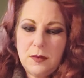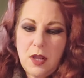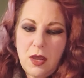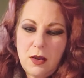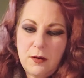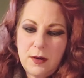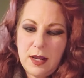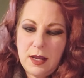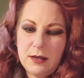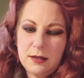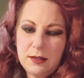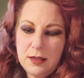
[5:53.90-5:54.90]
All right,
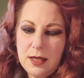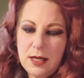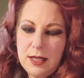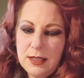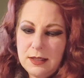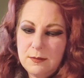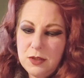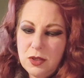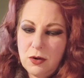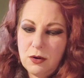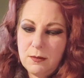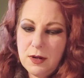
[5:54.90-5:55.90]
can I get some
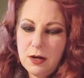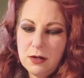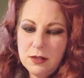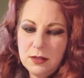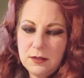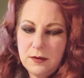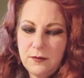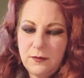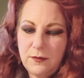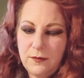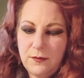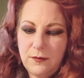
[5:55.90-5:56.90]
totem cards
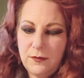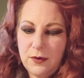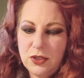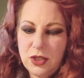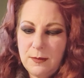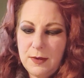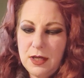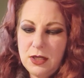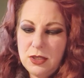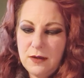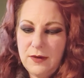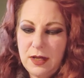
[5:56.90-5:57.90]
for Gemini? Do
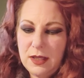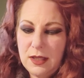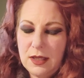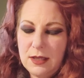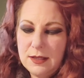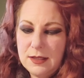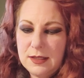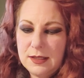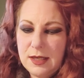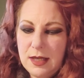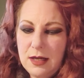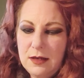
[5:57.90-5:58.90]
you have anything else to
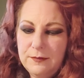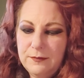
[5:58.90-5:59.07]
say?